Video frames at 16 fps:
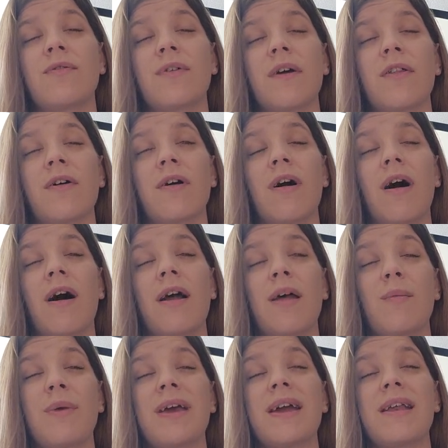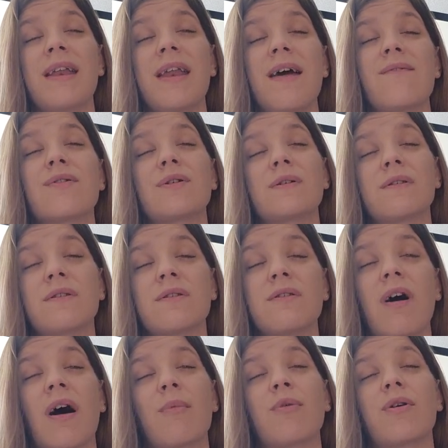Father God, and we can never
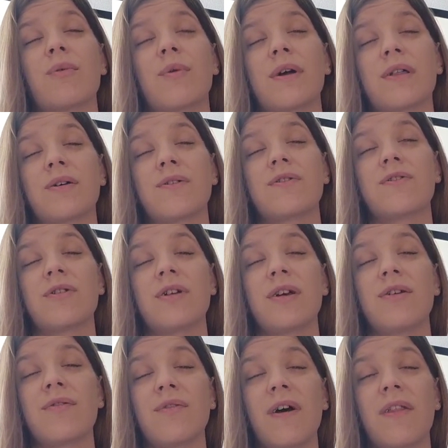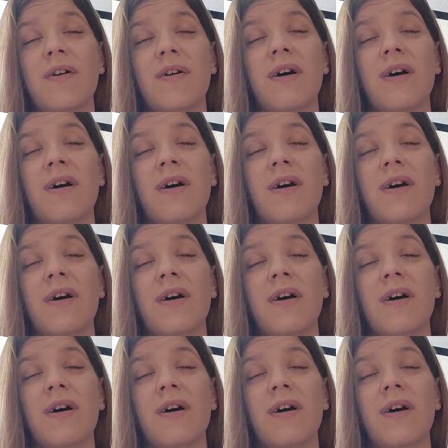stop growing closer to you, Father